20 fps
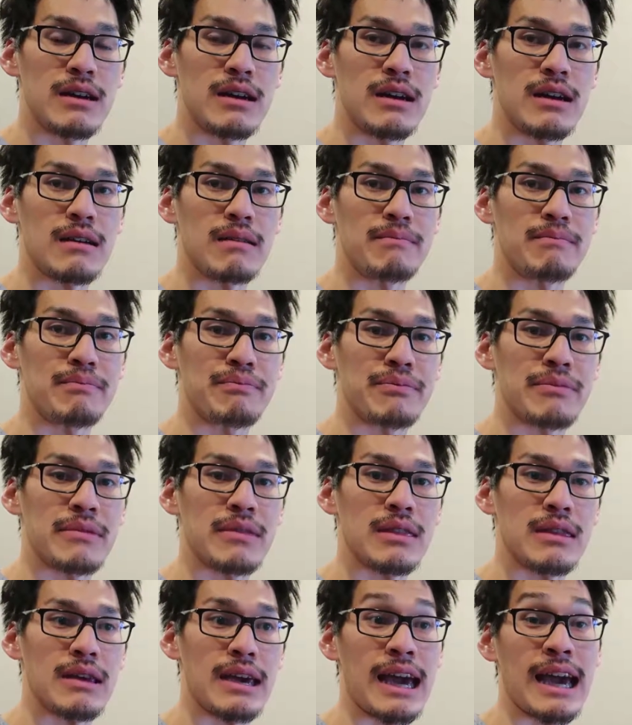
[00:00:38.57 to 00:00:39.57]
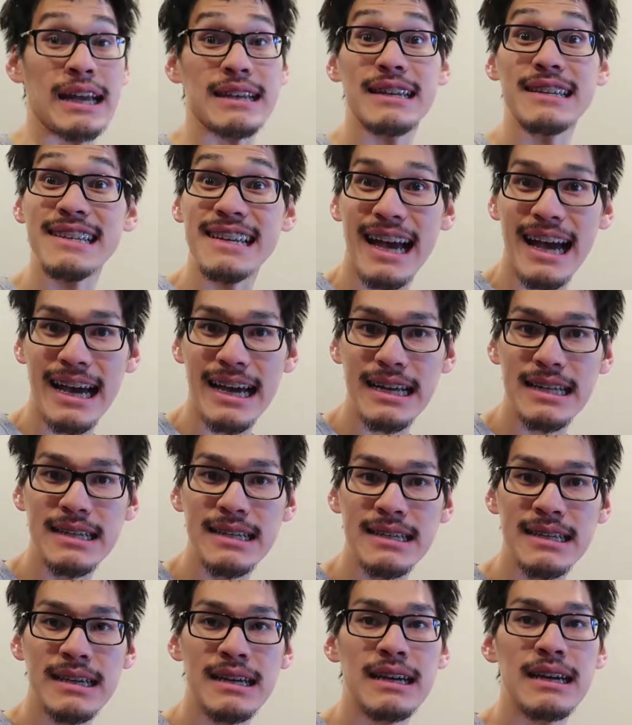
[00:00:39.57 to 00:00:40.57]
and the
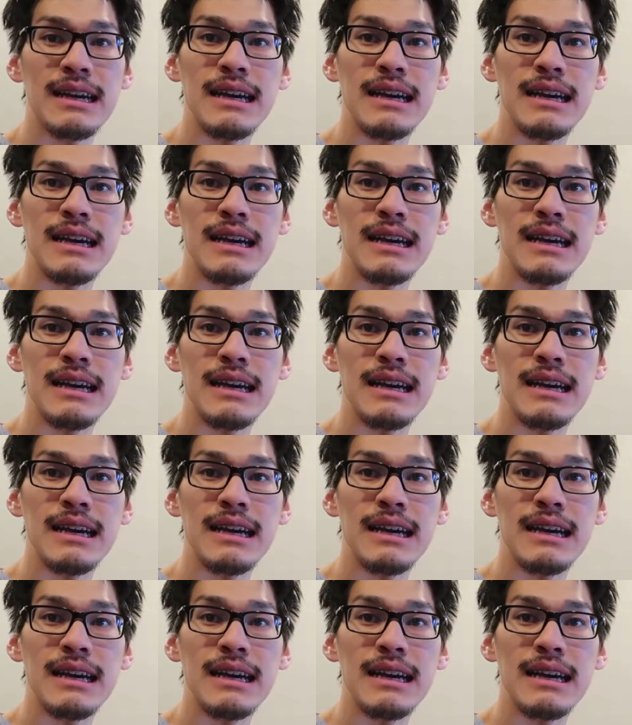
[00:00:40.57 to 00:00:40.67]
sides,